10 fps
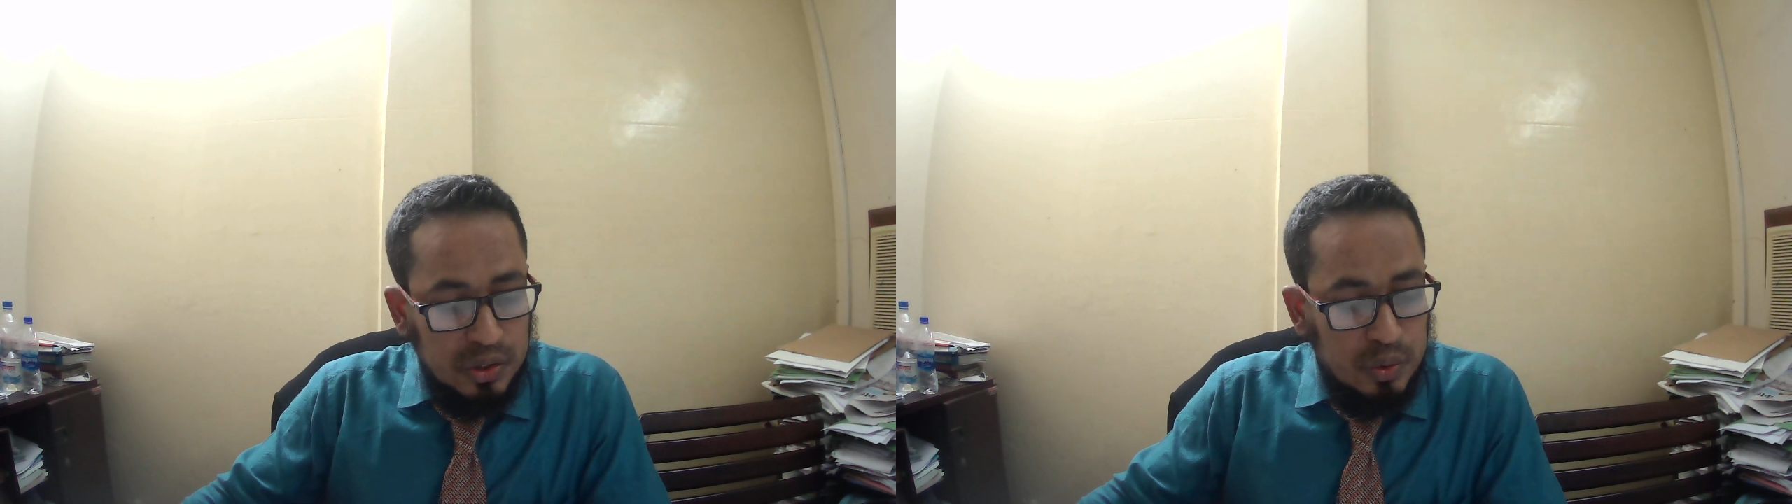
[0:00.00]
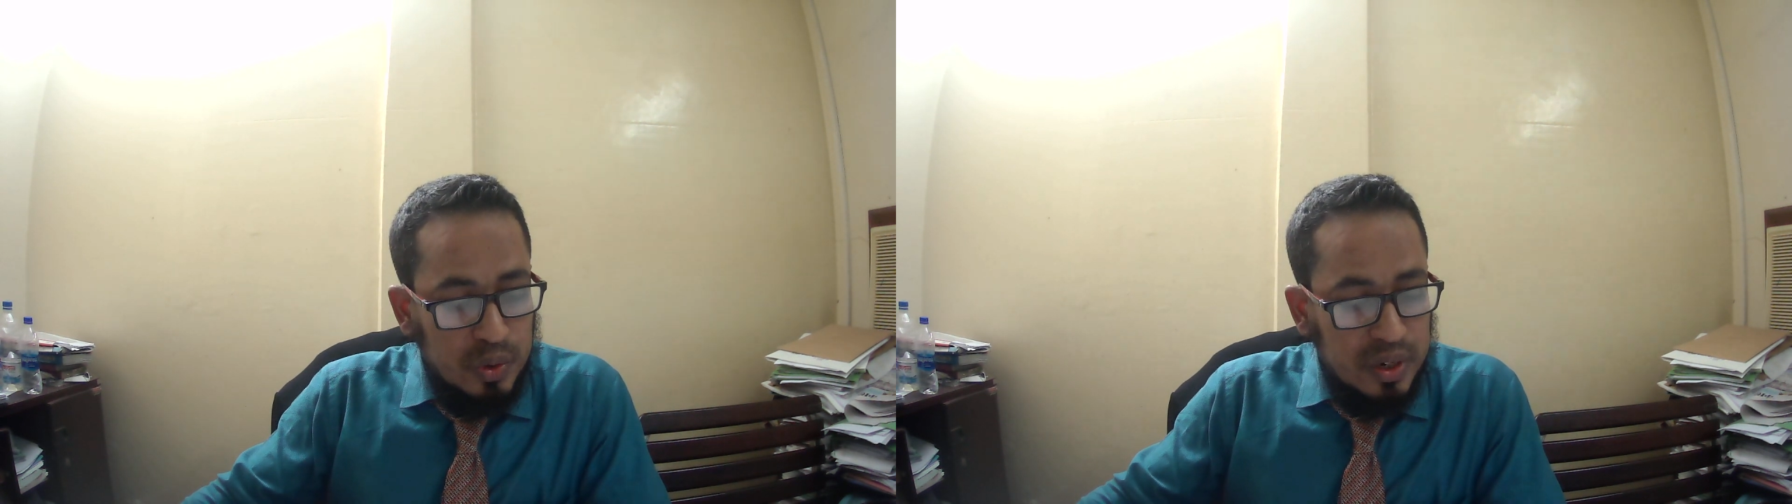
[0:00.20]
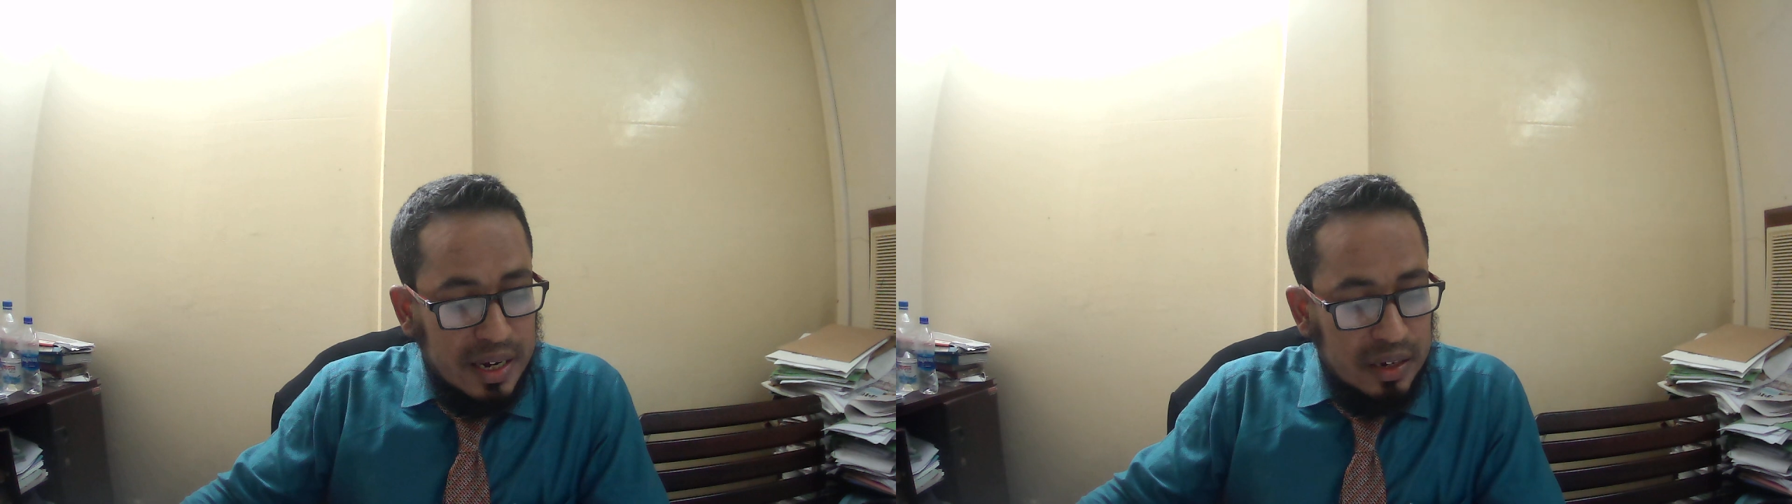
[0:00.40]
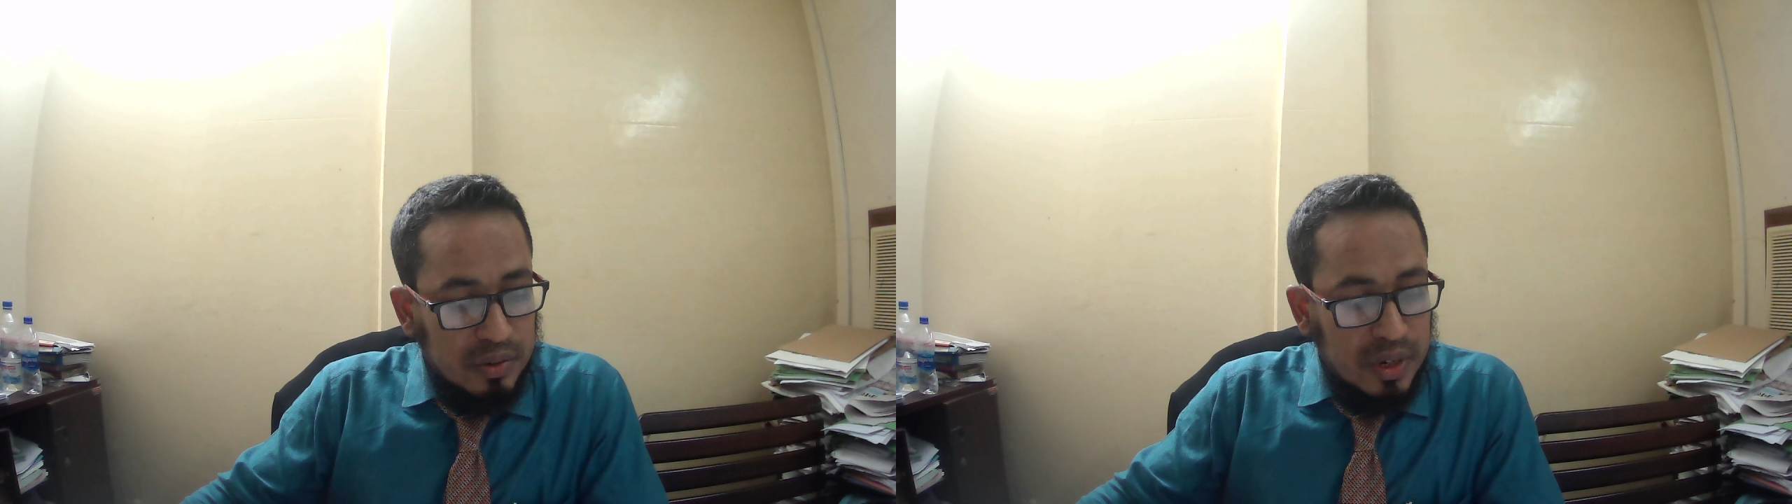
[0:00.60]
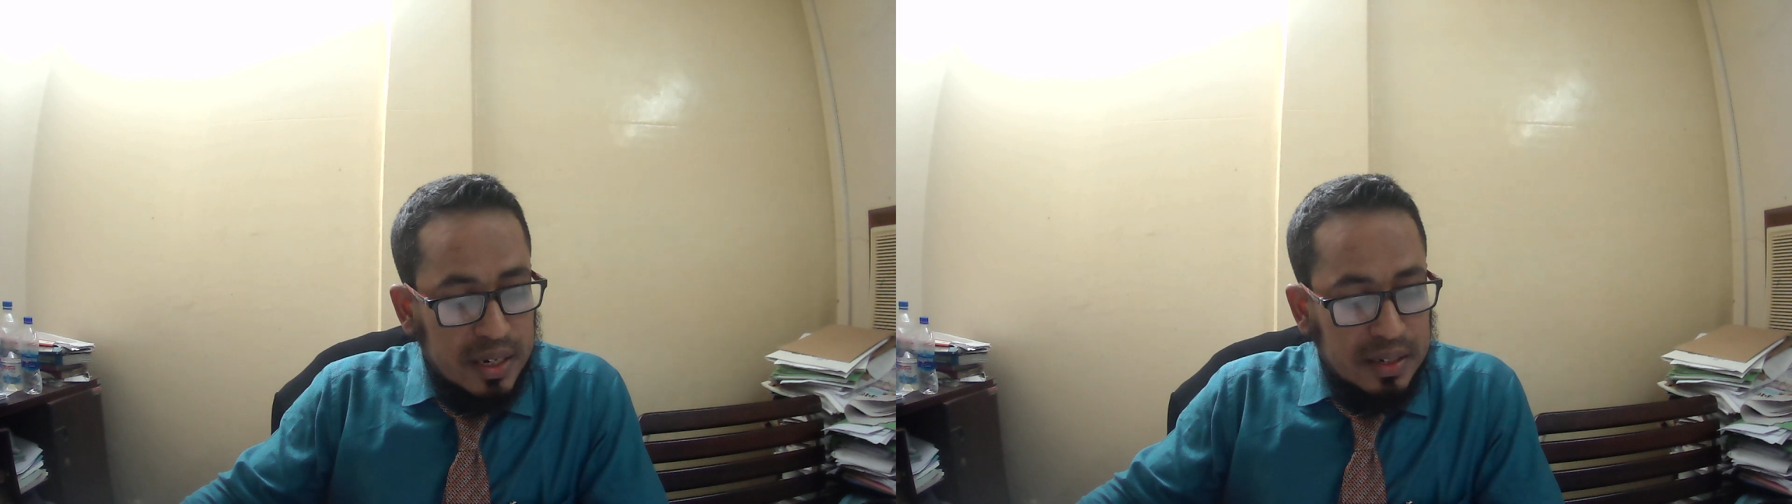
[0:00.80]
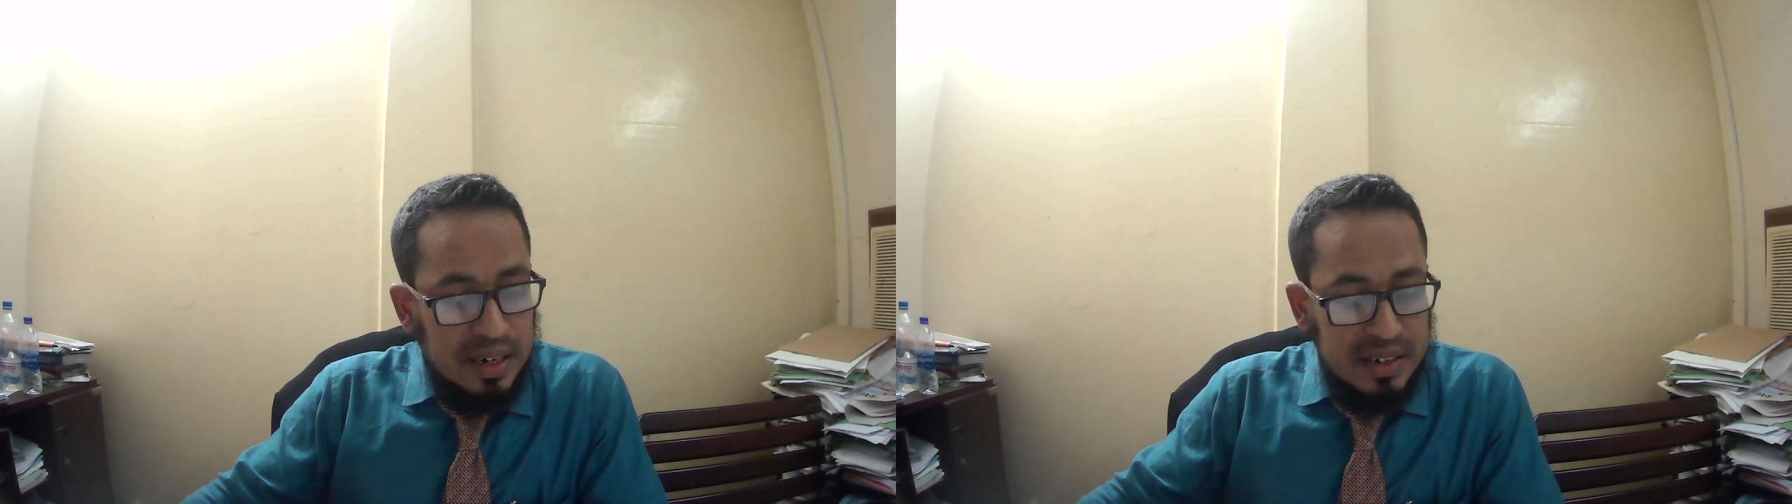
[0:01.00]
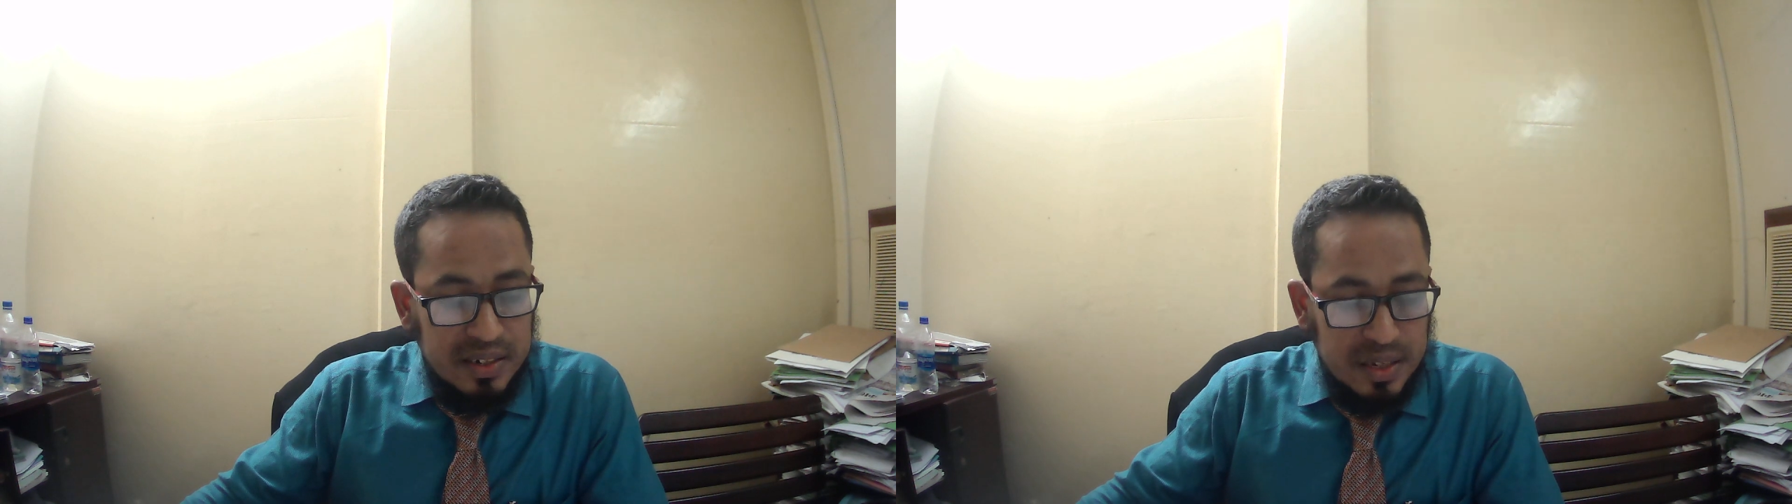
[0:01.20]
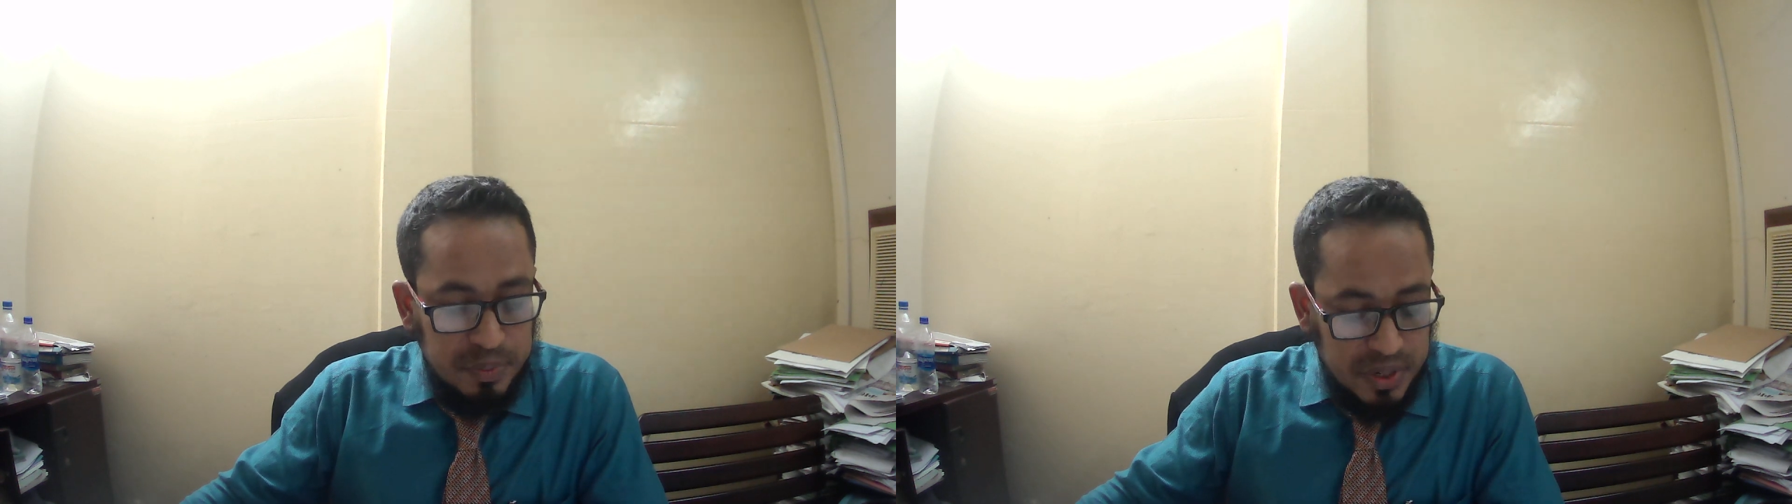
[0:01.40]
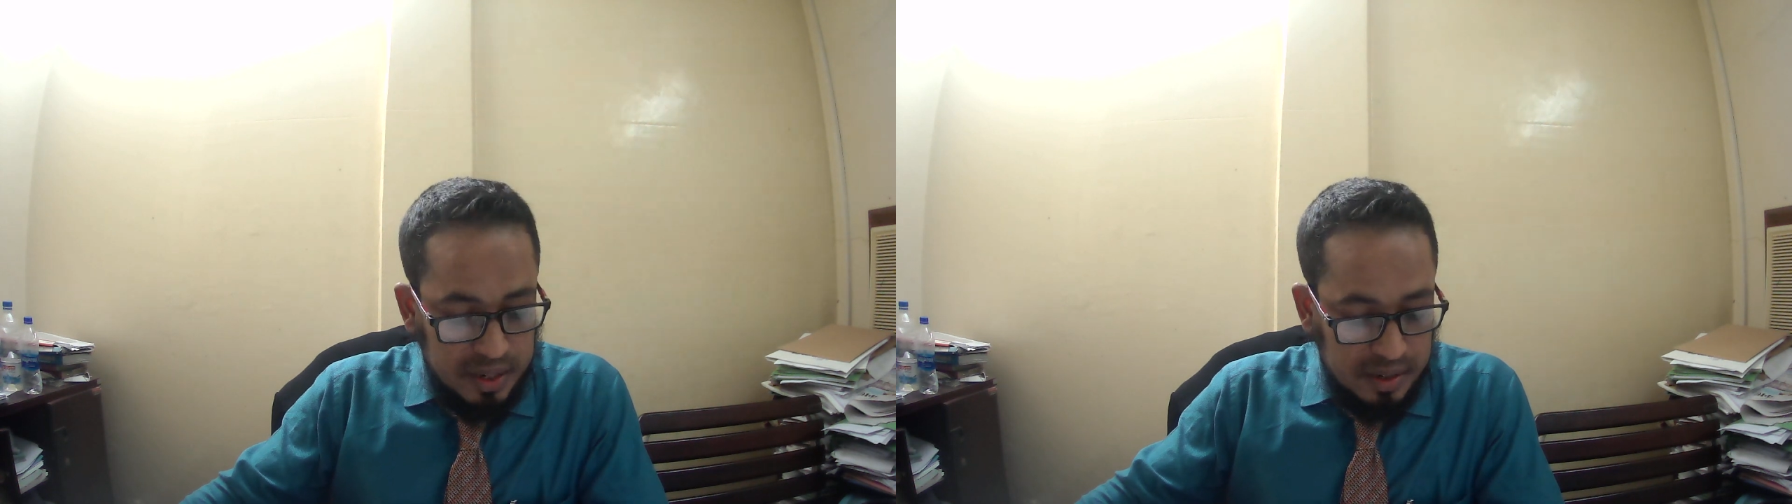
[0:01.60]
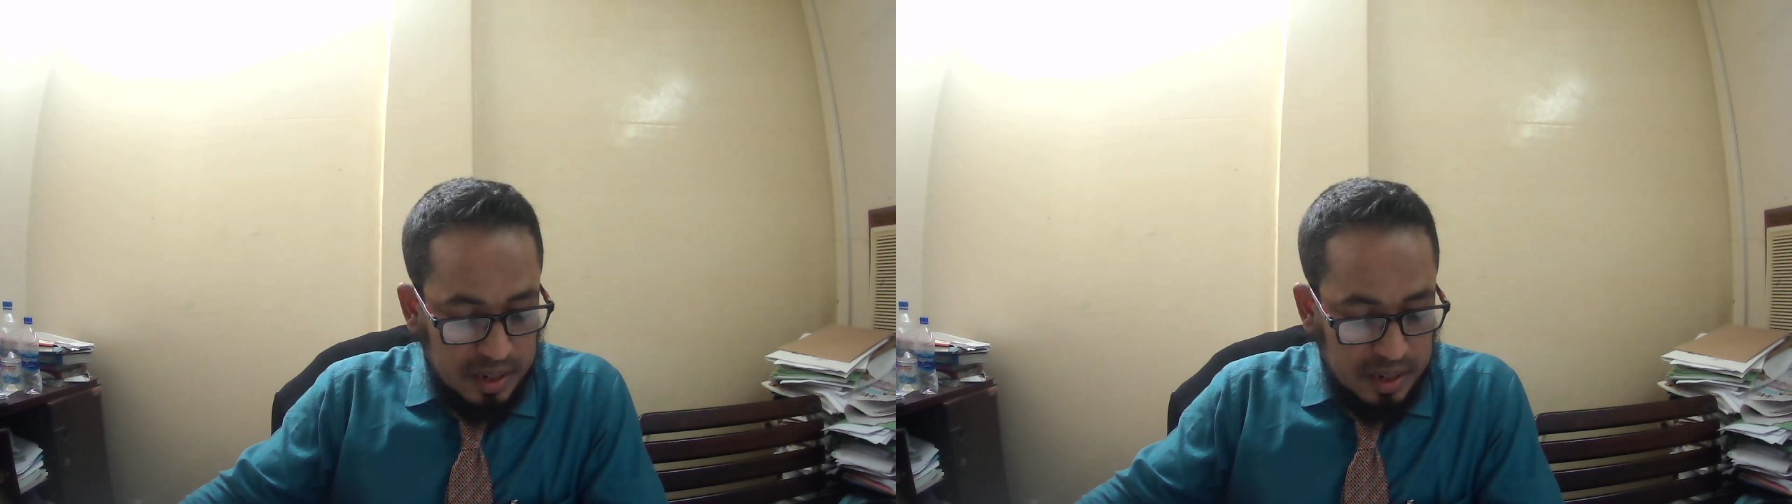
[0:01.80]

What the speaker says: we will calculate the receipt side,